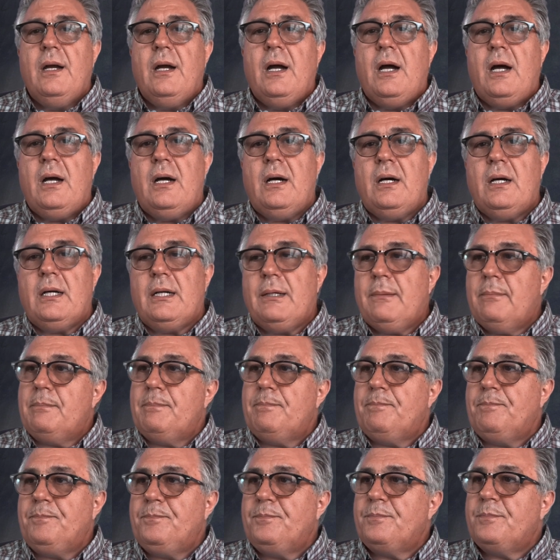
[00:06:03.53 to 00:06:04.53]

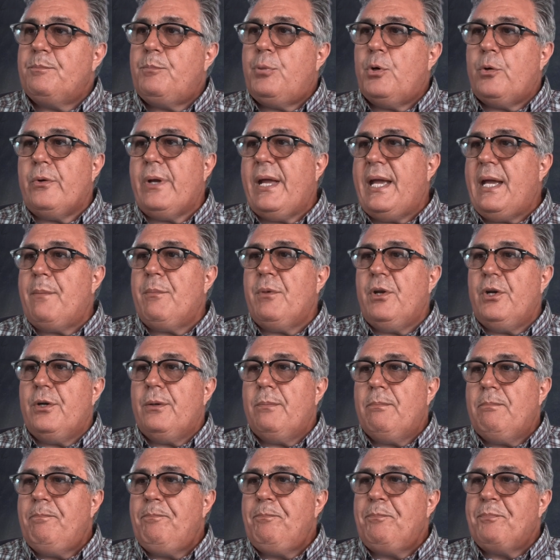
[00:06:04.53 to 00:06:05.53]
parameter.
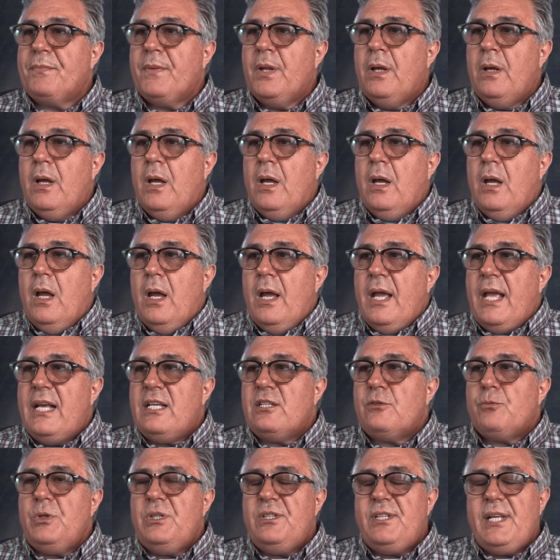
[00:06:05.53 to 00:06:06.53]

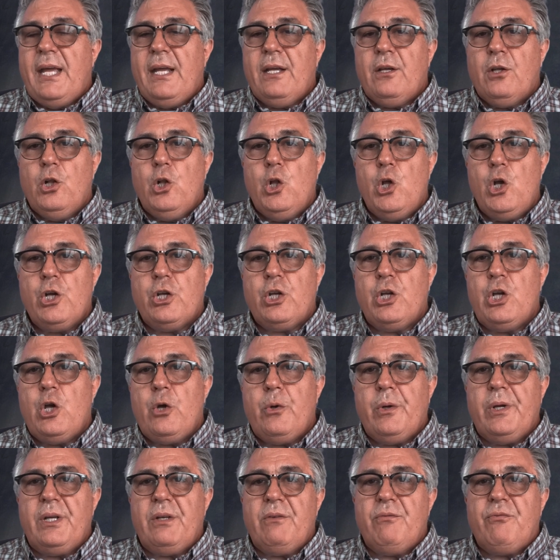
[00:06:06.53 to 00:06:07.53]
As we take a look
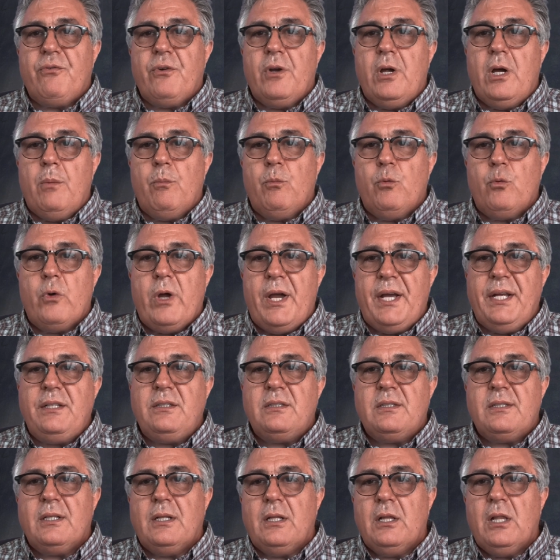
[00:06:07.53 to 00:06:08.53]
going from right
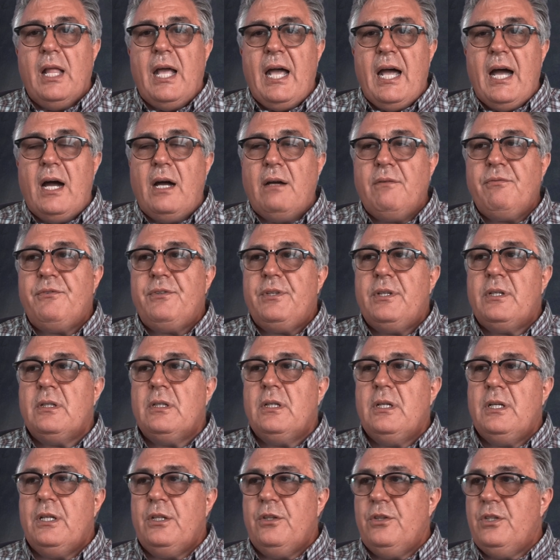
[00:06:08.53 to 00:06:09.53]
to left,
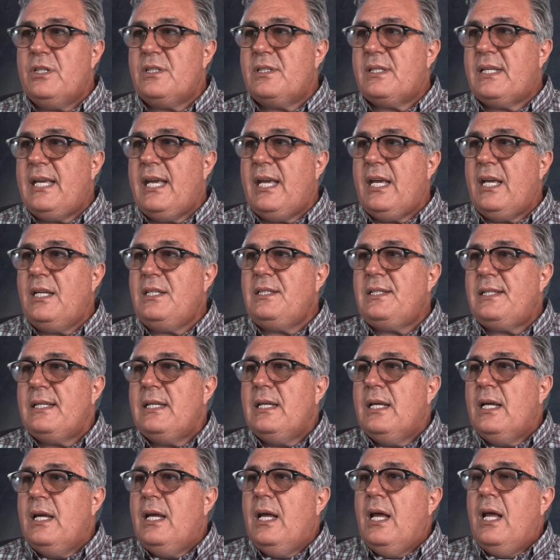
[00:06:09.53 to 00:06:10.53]
in this case,
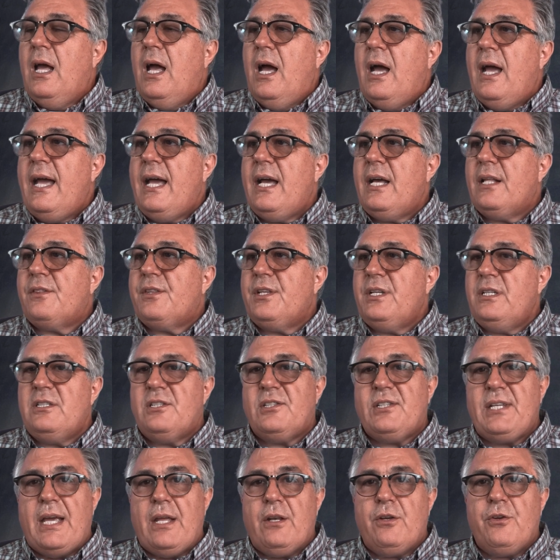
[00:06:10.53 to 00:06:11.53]
at the
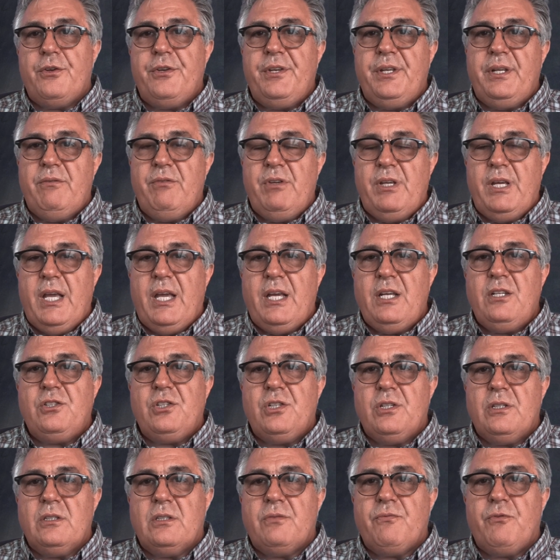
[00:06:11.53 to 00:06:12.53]
standard
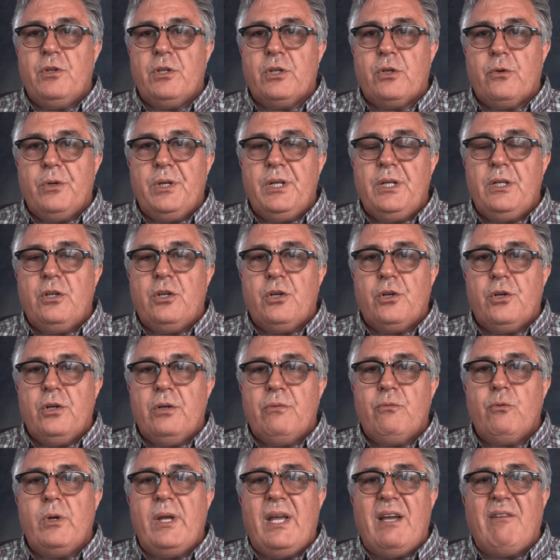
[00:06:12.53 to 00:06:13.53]
deviations, for the green
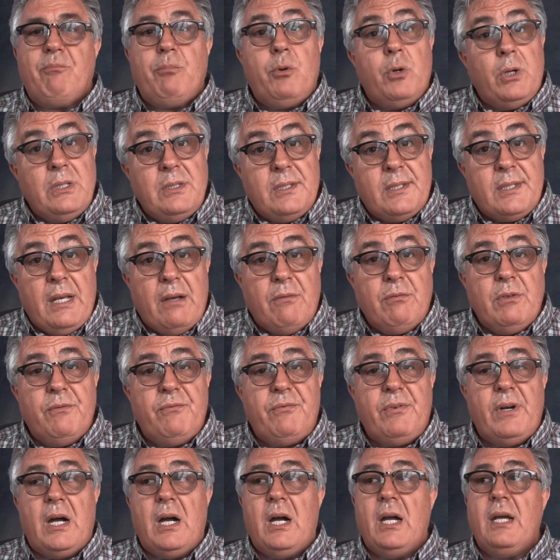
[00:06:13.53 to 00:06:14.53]
curve we have
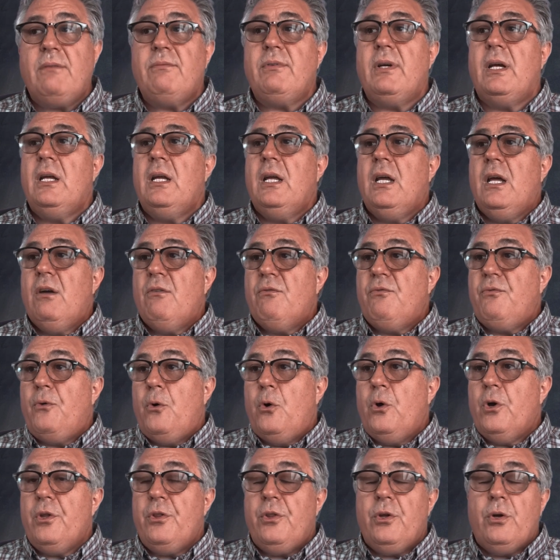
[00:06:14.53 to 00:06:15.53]
0.75,
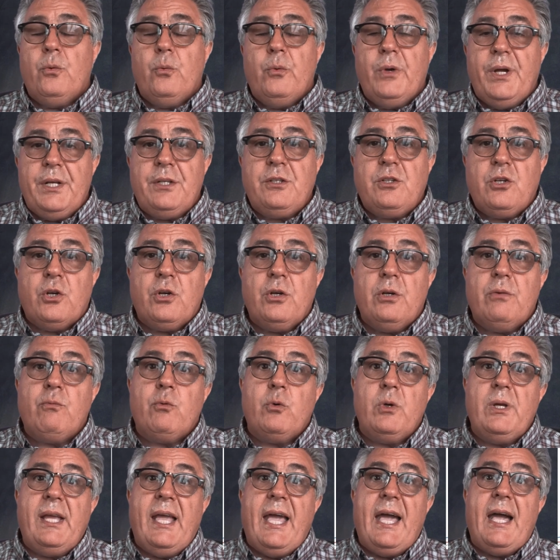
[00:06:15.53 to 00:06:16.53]
for the red curve
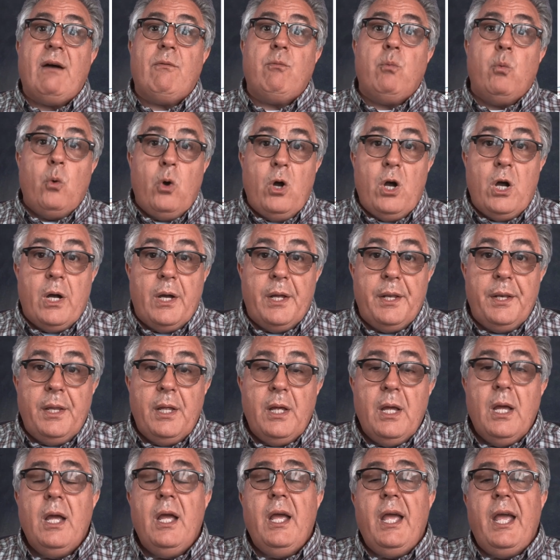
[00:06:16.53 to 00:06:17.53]
we have 1,
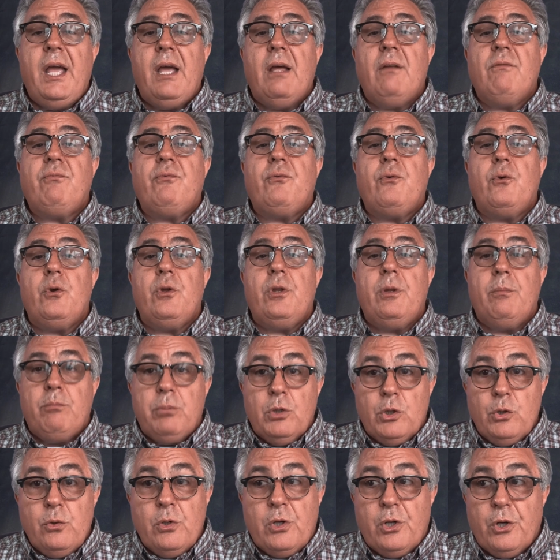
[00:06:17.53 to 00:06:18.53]
and for the
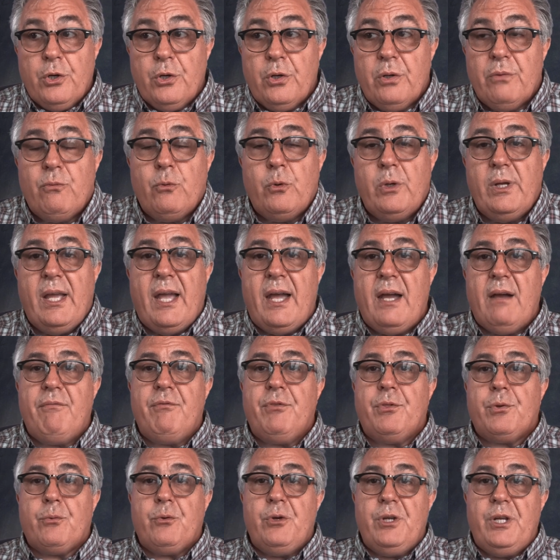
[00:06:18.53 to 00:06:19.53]
blue curve we have
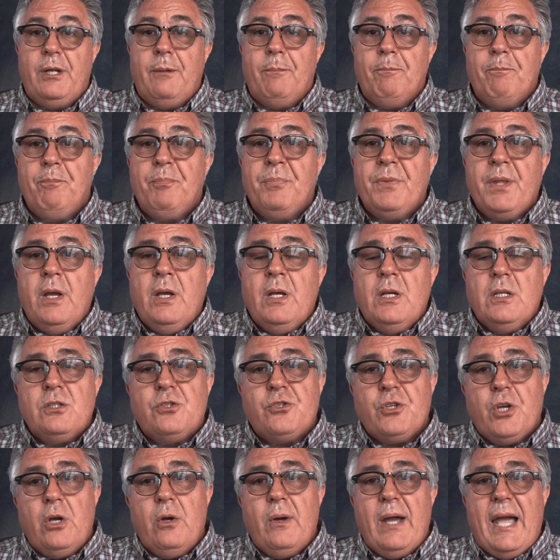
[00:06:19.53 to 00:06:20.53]
3.
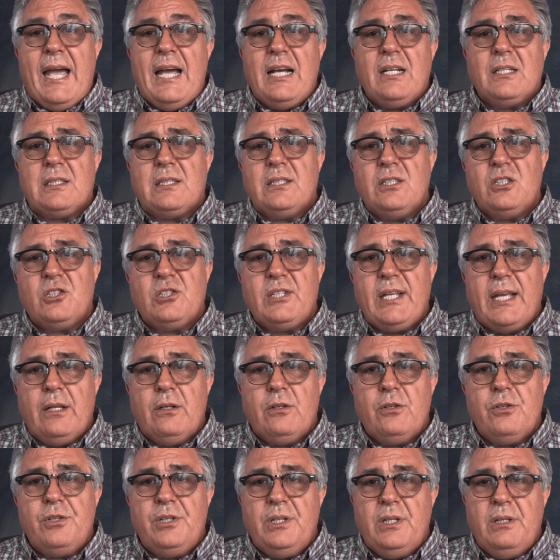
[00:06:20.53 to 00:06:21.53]
So as the
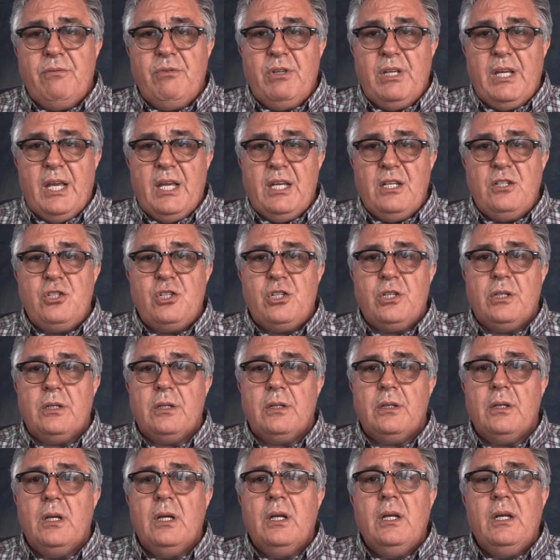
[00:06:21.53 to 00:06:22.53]
standard
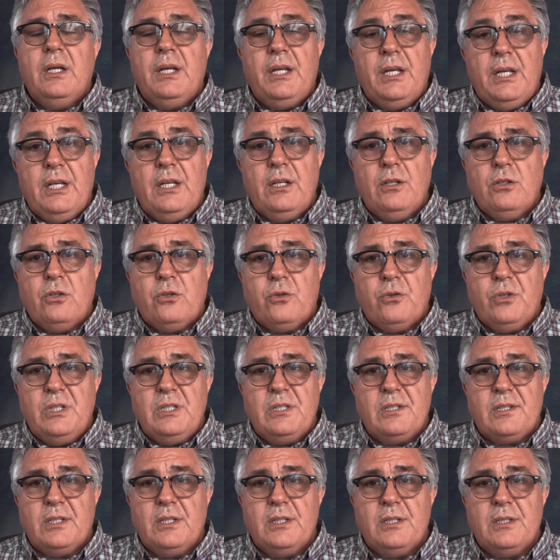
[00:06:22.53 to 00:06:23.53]
deviation
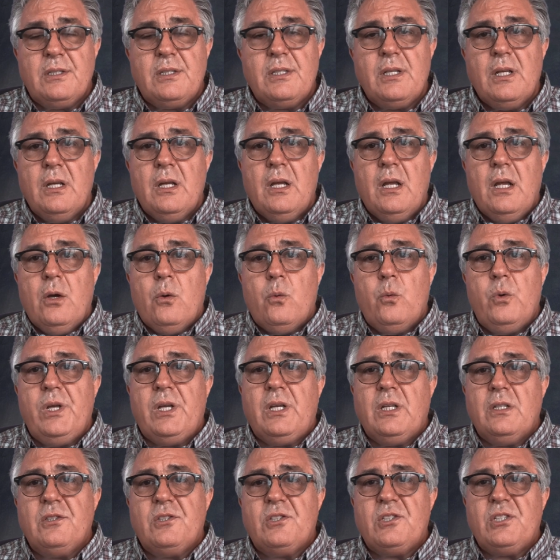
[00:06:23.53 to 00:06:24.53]
increases, we
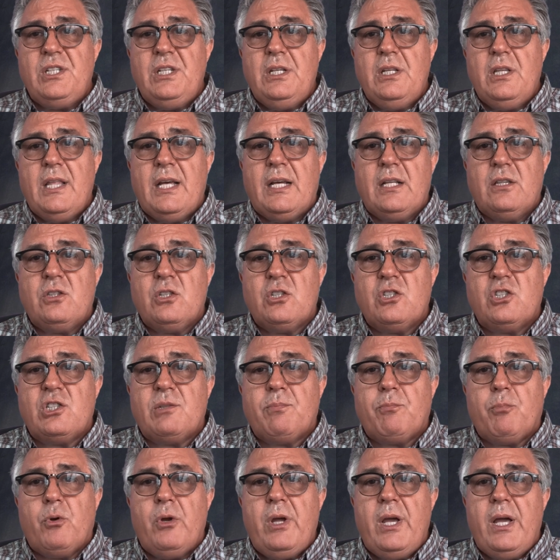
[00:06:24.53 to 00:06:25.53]
can see that the
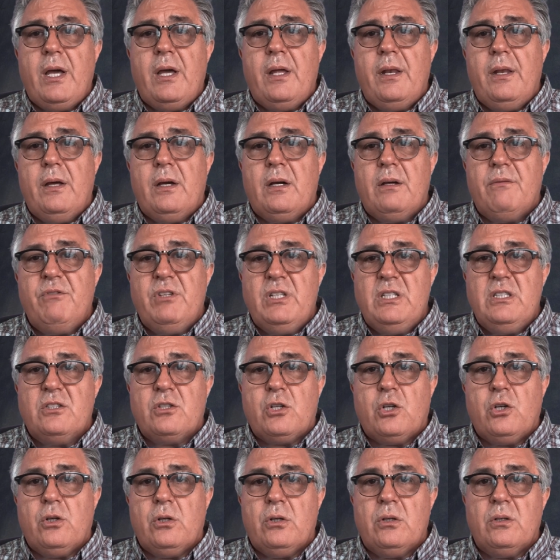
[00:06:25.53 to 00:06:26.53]
spread of these
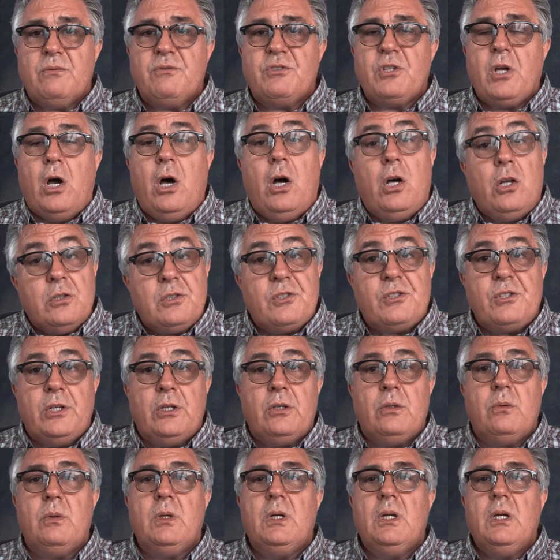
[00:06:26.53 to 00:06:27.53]
curves also